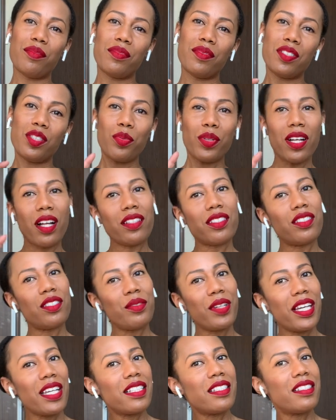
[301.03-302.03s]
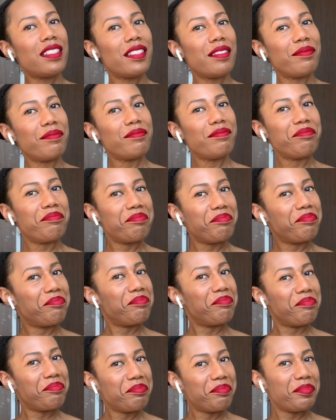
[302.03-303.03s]
Two adults, two kids.
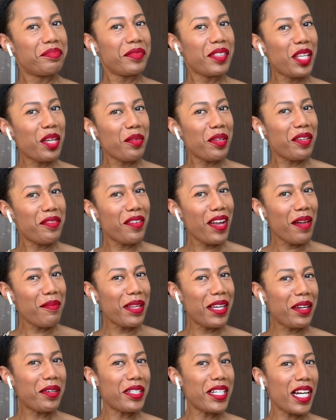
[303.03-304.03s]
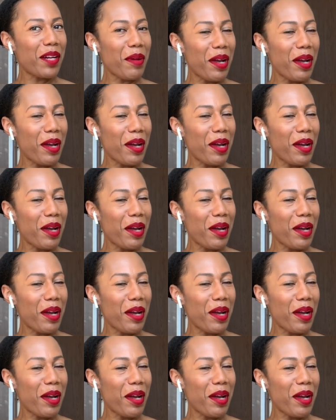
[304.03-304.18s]
Cute little family, go check them